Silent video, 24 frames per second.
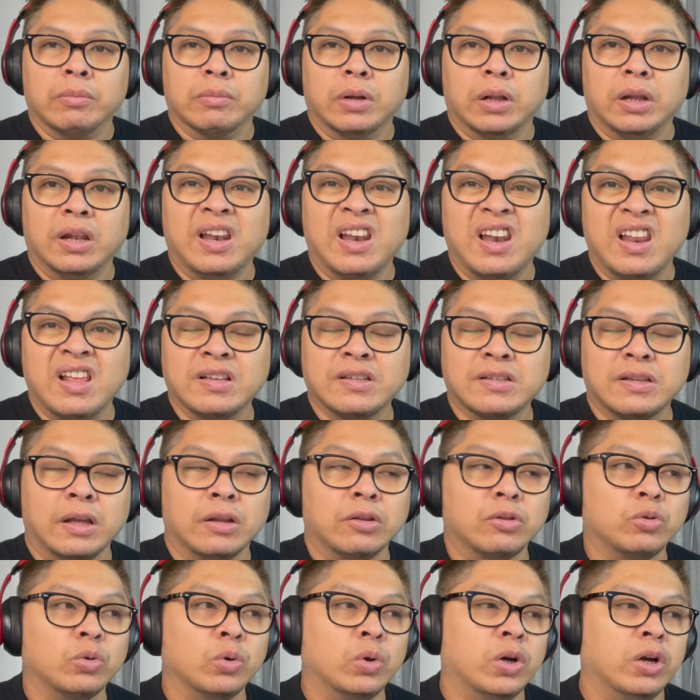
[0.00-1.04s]

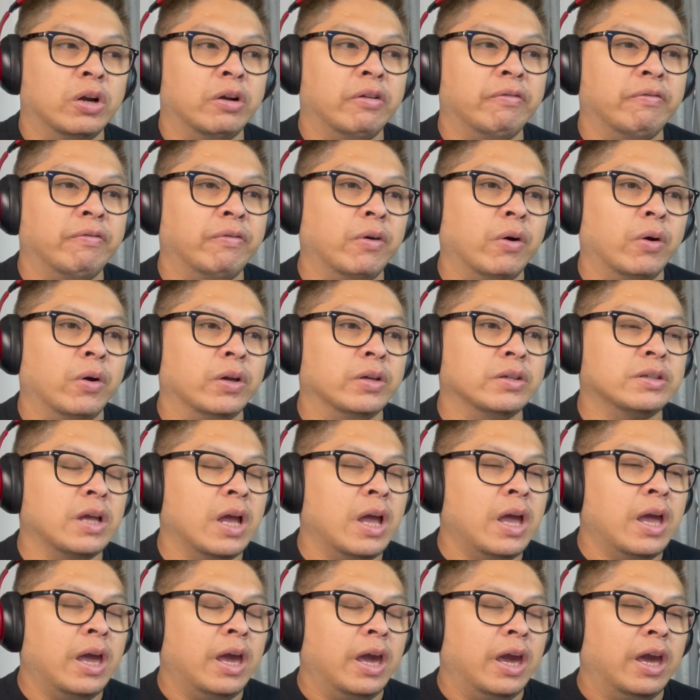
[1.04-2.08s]
listen to her voice.
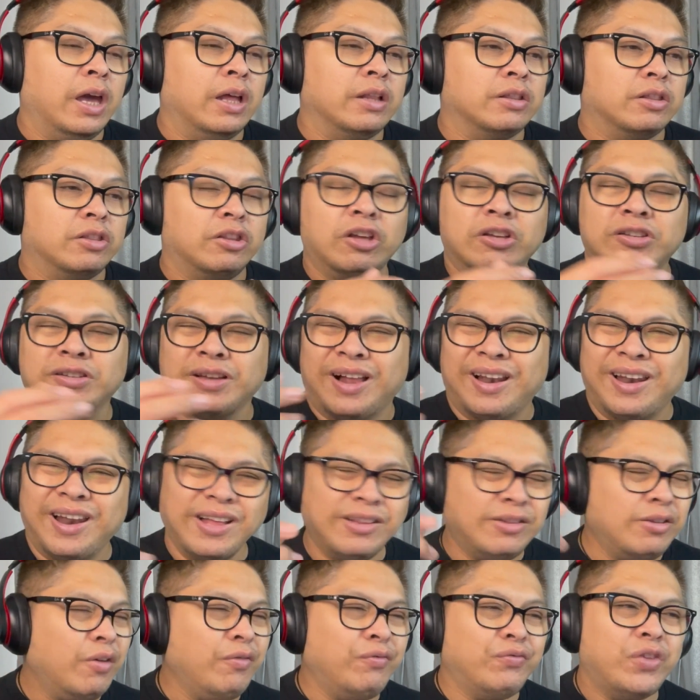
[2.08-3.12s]
And there's a
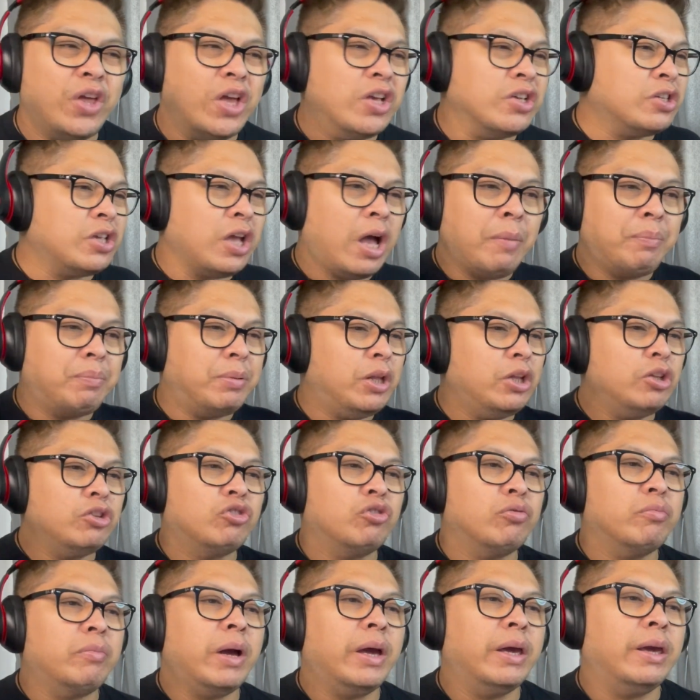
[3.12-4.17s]
lot of things happening
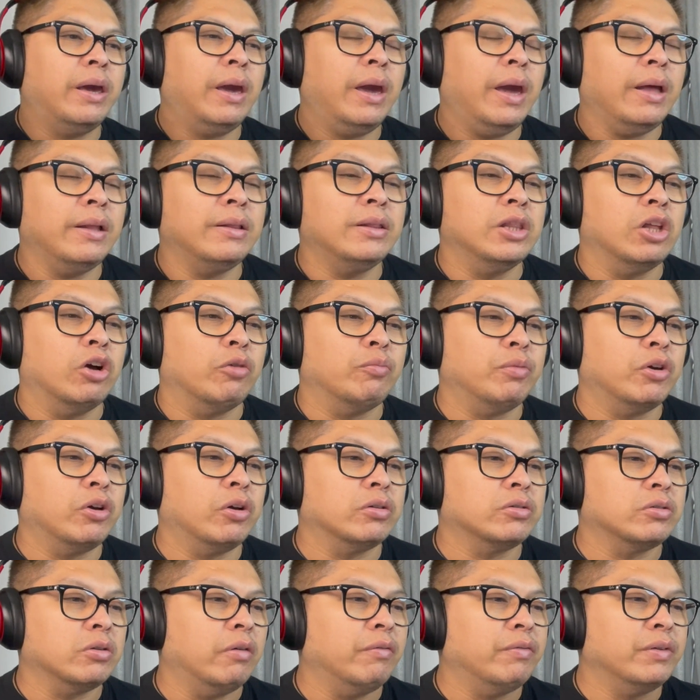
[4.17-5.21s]
to my head now
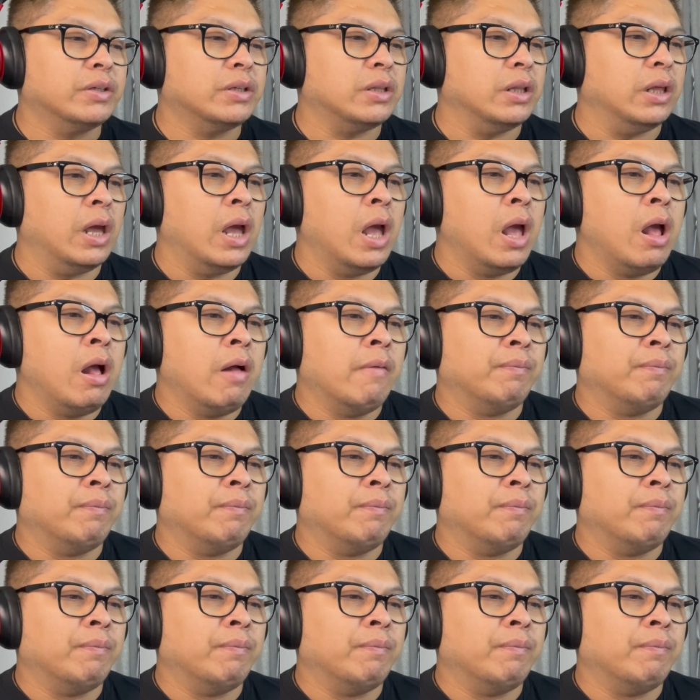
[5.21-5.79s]
because obviously